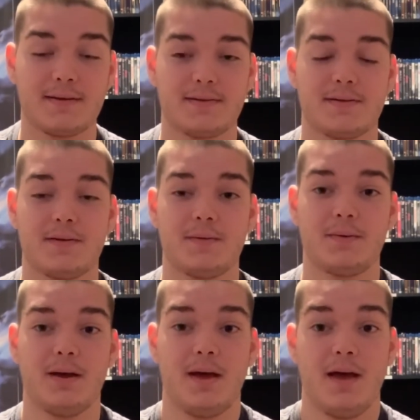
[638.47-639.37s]
So
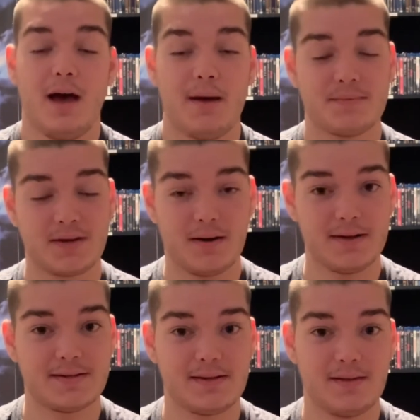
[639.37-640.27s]
I'm
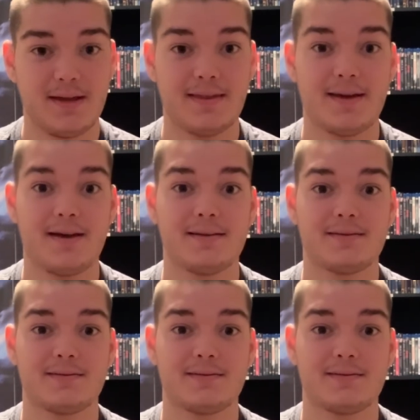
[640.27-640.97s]
sorry to delay that.